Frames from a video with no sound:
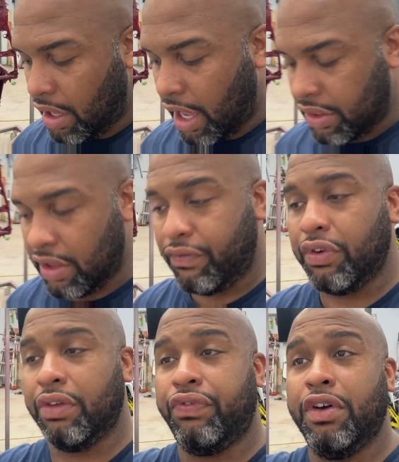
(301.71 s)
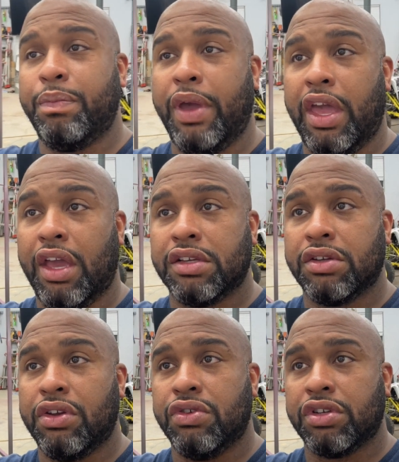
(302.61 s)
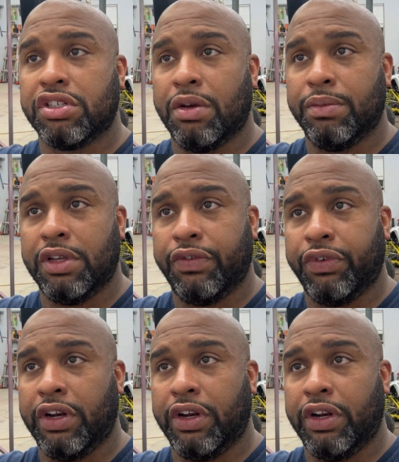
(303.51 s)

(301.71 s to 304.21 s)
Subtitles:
And then for the foot pegs, they're usually something different.